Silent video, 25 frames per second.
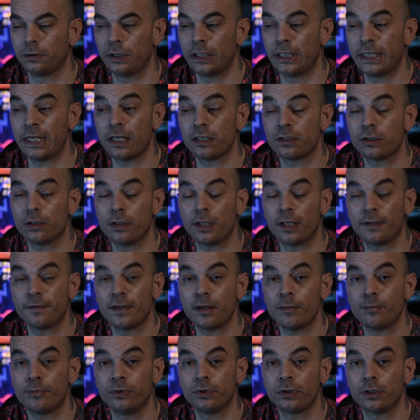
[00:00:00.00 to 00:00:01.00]
and I saw that
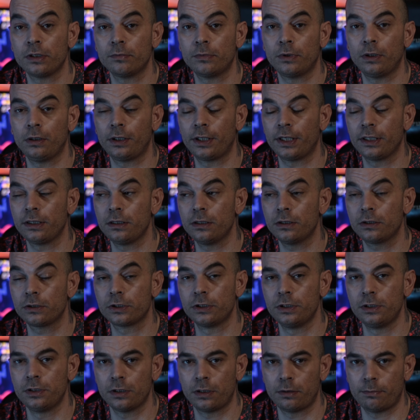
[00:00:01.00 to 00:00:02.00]
they put him already
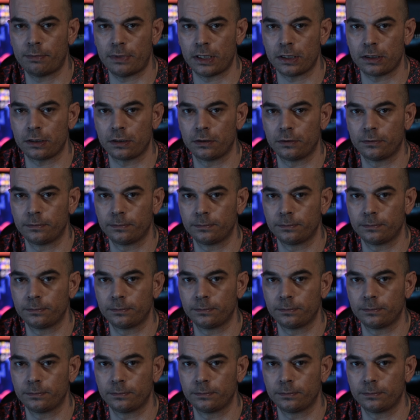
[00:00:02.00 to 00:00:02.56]
oxygen mask.